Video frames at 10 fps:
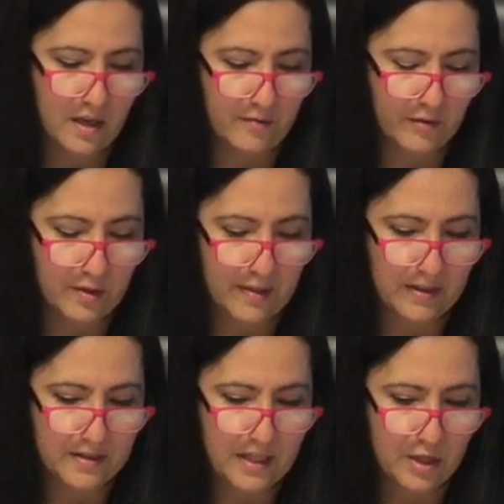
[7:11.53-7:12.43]
for anybody
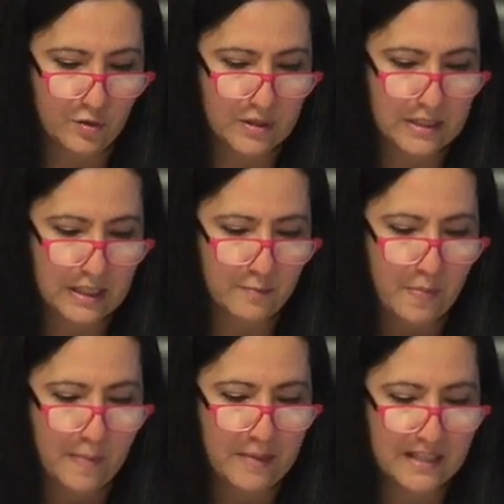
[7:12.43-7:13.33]
that's
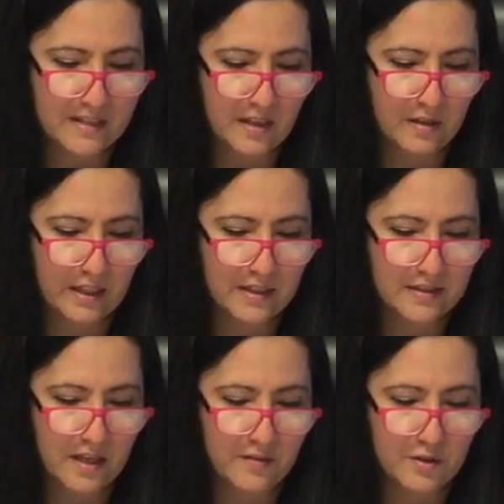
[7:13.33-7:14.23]
interested. Basically,
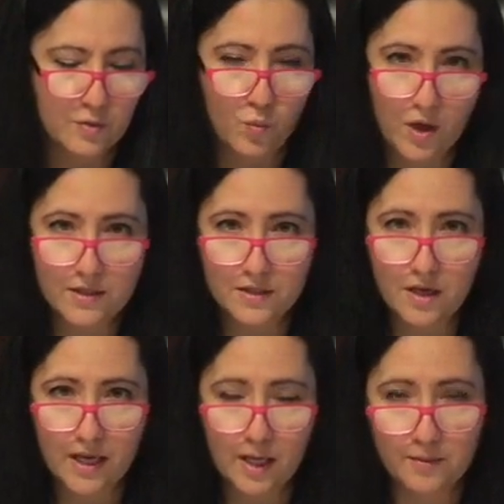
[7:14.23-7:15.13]
instead of just one
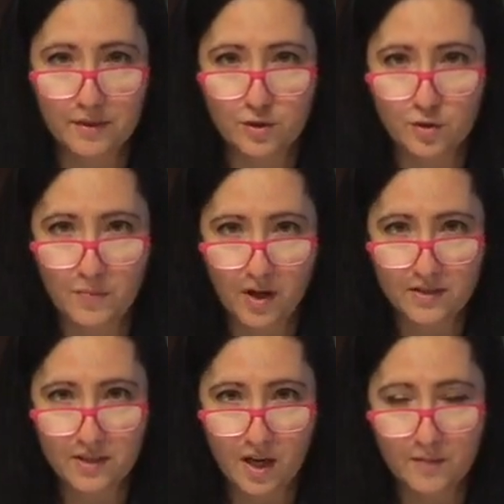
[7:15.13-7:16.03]
ambulance
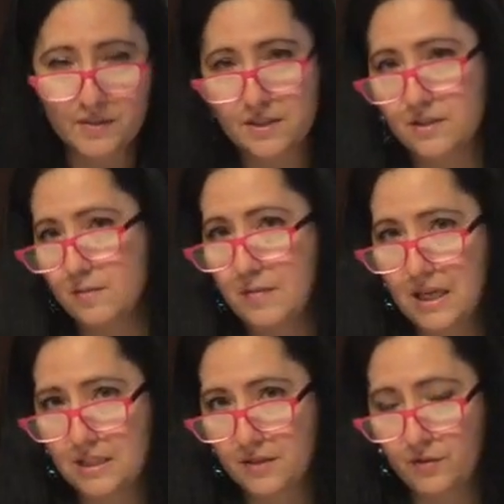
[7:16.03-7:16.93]
response time, this is the
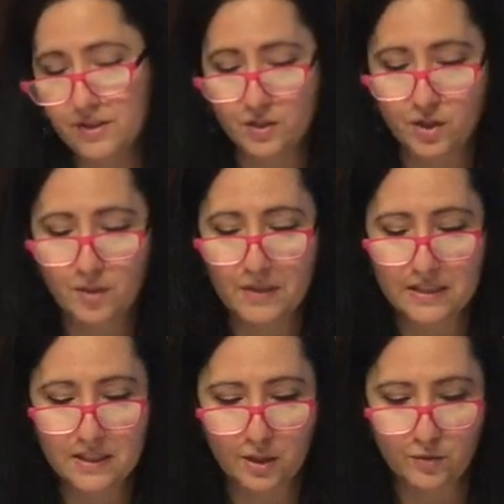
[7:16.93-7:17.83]
main difference. There's going to be a
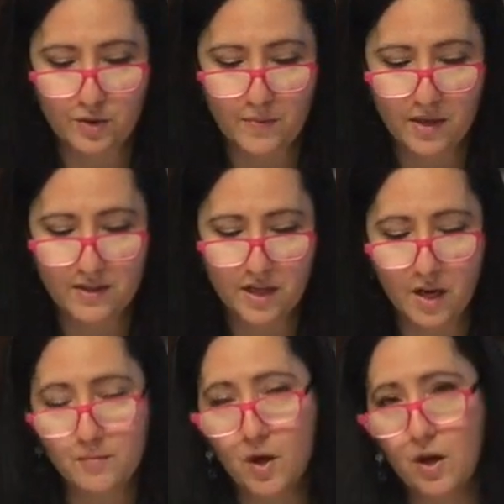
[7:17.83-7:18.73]
tiered response
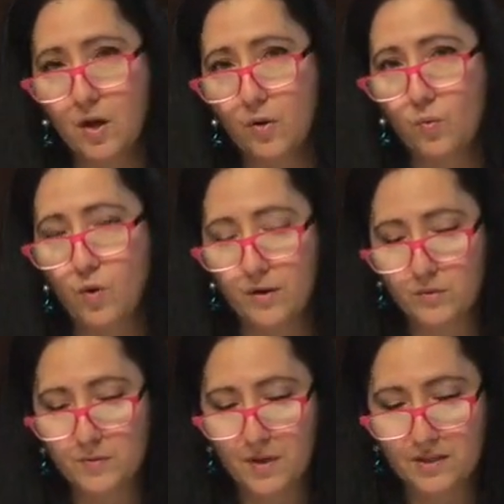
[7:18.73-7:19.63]
time. One
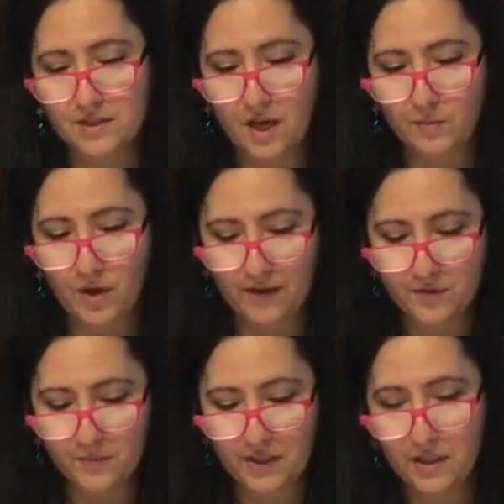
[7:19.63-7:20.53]
response time will have
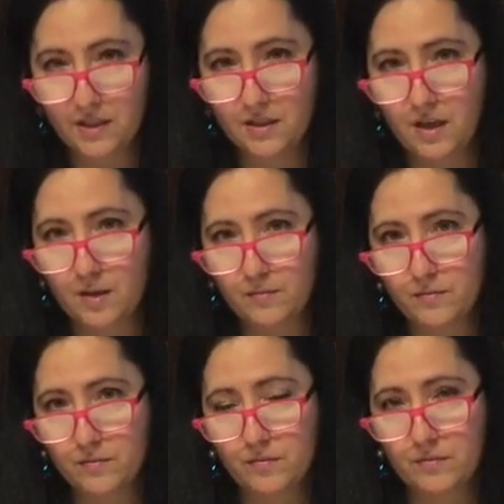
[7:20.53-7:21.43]
to be
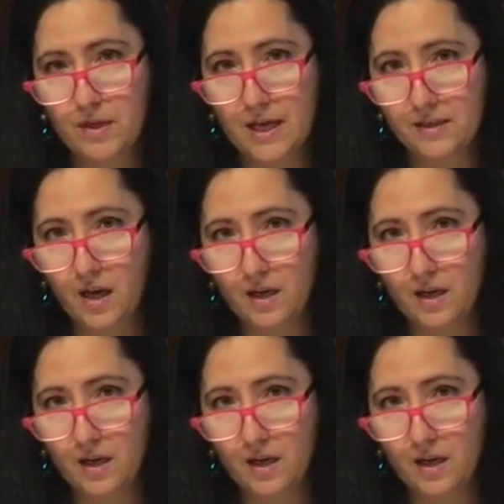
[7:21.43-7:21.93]
at